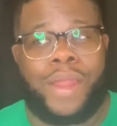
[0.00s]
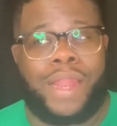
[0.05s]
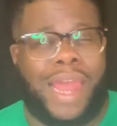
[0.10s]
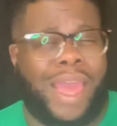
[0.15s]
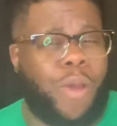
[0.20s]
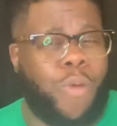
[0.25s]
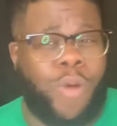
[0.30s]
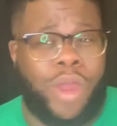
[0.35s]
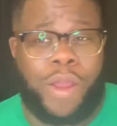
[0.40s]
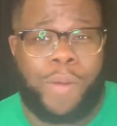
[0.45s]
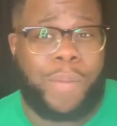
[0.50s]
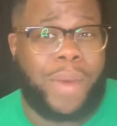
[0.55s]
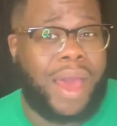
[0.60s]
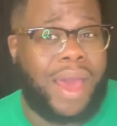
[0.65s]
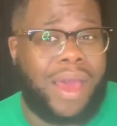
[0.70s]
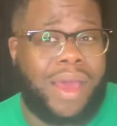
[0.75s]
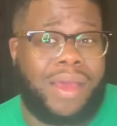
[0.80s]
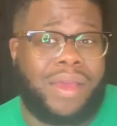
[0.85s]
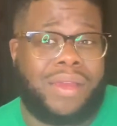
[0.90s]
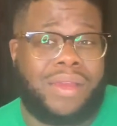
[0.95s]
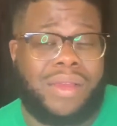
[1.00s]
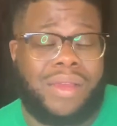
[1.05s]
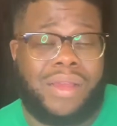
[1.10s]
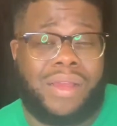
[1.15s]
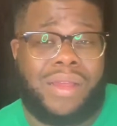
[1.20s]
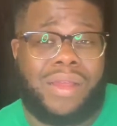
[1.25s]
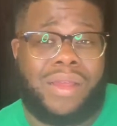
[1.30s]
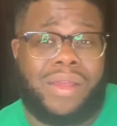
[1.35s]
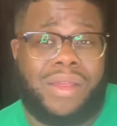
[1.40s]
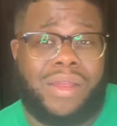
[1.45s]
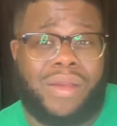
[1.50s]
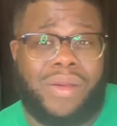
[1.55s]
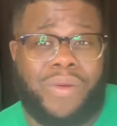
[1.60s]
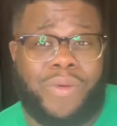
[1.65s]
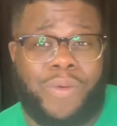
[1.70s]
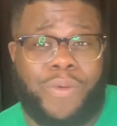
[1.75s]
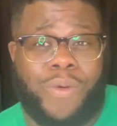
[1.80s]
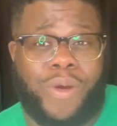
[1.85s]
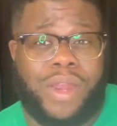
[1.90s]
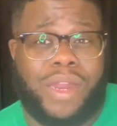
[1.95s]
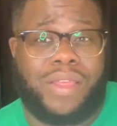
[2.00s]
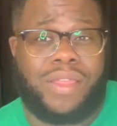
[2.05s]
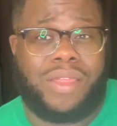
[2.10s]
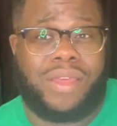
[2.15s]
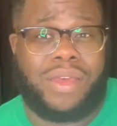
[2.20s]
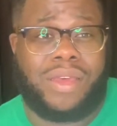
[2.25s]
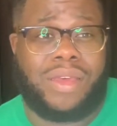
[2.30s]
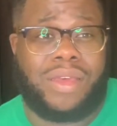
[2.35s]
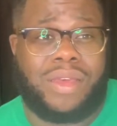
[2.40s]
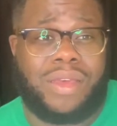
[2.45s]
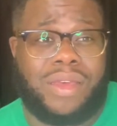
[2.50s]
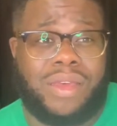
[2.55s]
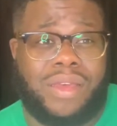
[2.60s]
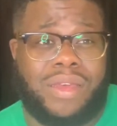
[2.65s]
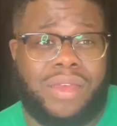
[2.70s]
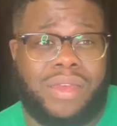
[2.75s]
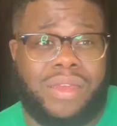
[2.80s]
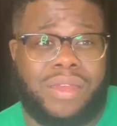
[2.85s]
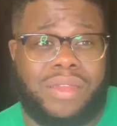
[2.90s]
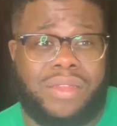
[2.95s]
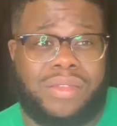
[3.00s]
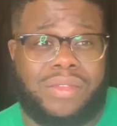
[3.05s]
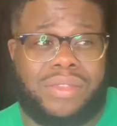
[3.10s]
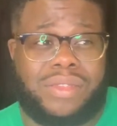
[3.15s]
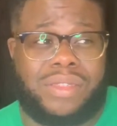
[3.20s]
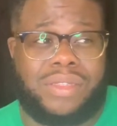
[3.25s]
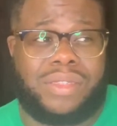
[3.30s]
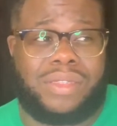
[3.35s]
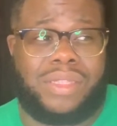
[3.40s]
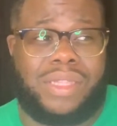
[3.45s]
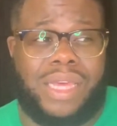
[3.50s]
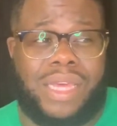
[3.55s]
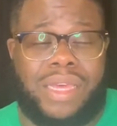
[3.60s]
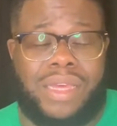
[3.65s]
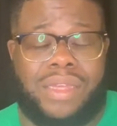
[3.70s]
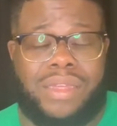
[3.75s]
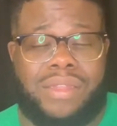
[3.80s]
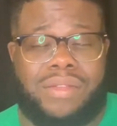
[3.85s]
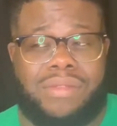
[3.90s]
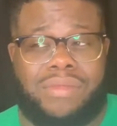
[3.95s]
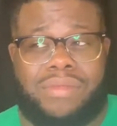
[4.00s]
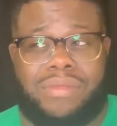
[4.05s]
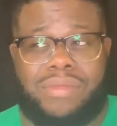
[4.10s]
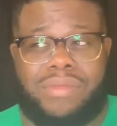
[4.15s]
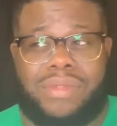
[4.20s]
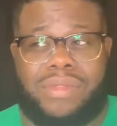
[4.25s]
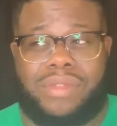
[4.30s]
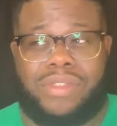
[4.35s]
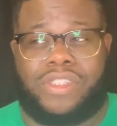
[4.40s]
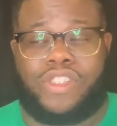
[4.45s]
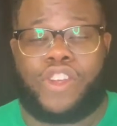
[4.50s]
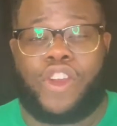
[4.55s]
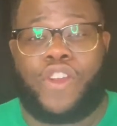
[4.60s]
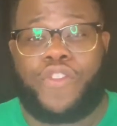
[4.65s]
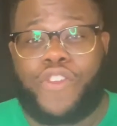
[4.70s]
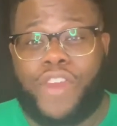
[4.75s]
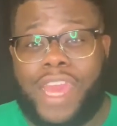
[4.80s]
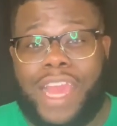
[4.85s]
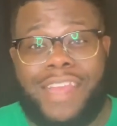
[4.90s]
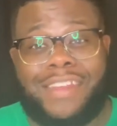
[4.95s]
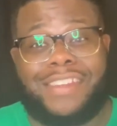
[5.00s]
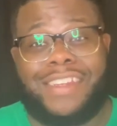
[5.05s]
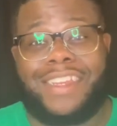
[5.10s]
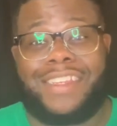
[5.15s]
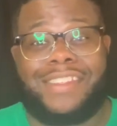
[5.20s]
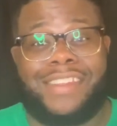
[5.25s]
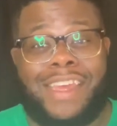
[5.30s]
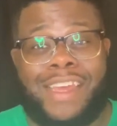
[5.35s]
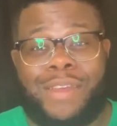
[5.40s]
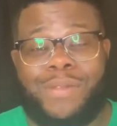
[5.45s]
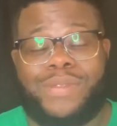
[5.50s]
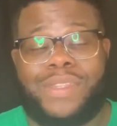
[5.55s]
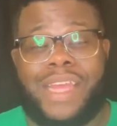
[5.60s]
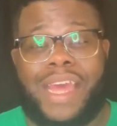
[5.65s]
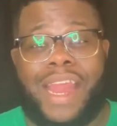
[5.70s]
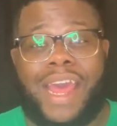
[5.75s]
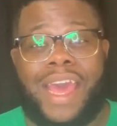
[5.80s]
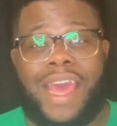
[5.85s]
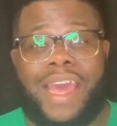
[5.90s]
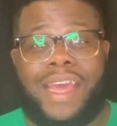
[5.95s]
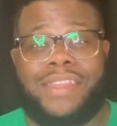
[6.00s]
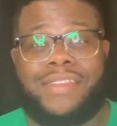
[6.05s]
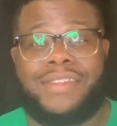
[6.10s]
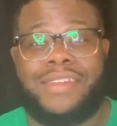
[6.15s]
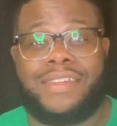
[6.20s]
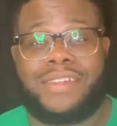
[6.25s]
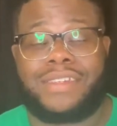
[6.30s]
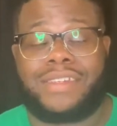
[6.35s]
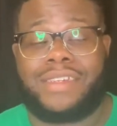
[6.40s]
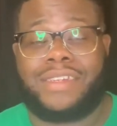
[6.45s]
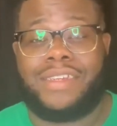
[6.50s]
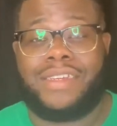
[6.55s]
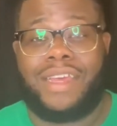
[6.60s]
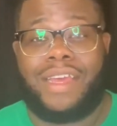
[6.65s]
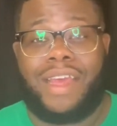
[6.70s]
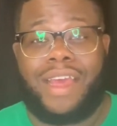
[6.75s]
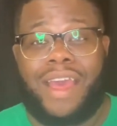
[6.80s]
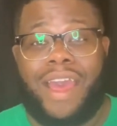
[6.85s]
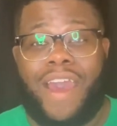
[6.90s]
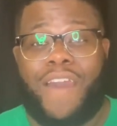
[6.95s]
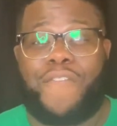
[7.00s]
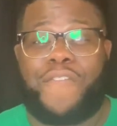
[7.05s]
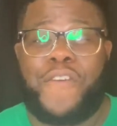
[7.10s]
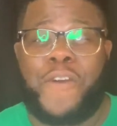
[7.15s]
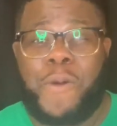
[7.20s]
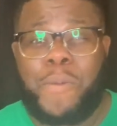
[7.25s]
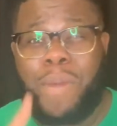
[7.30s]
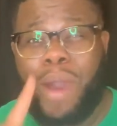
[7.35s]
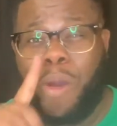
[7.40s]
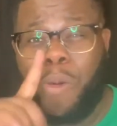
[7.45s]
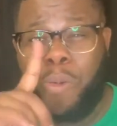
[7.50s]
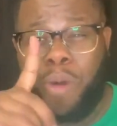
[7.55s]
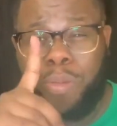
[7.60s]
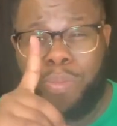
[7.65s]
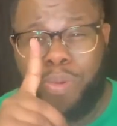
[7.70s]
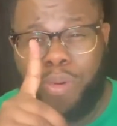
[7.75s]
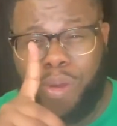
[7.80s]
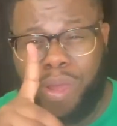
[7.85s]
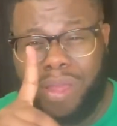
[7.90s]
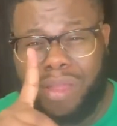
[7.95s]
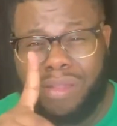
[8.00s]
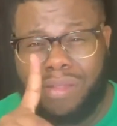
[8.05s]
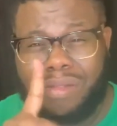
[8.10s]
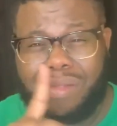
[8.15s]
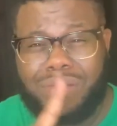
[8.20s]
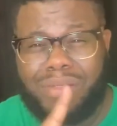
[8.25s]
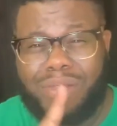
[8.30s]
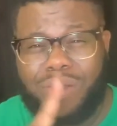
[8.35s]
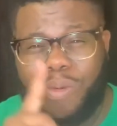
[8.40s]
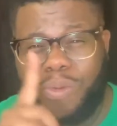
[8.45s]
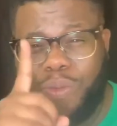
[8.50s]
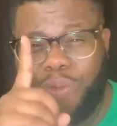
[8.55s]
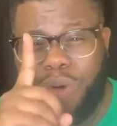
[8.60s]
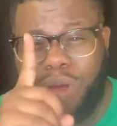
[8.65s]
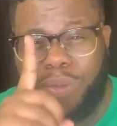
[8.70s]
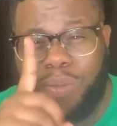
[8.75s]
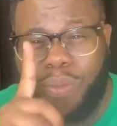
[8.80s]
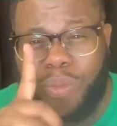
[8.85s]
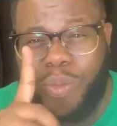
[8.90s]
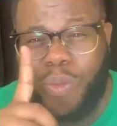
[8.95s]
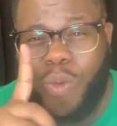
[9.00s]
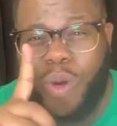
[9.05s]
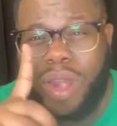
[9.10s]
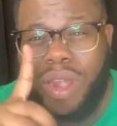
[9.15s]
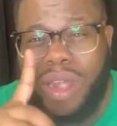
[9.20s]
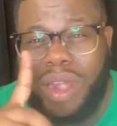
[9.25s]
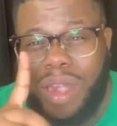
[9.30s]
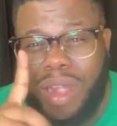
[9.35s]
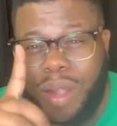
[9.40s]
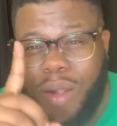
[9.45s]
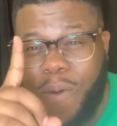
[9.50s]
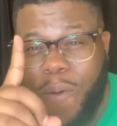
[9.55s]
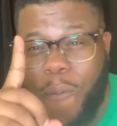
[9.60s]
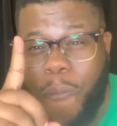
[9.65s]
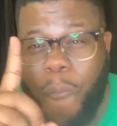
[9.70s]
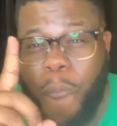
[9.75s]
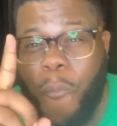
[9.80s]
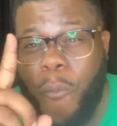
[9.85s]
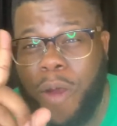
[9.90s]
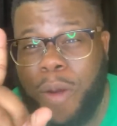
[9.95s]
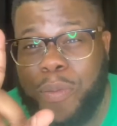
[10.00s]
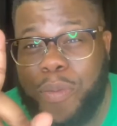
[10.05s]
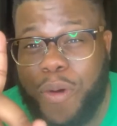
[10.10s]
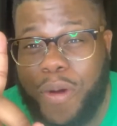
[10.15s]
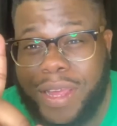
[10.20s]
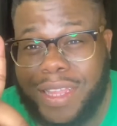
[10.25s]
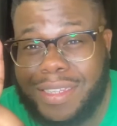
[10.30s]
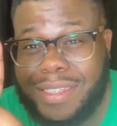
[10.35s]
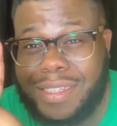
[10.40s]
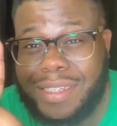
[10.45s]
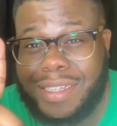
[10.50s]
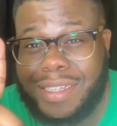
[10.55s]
Like one of the certification exams that I took, I failed by 1 point, one point,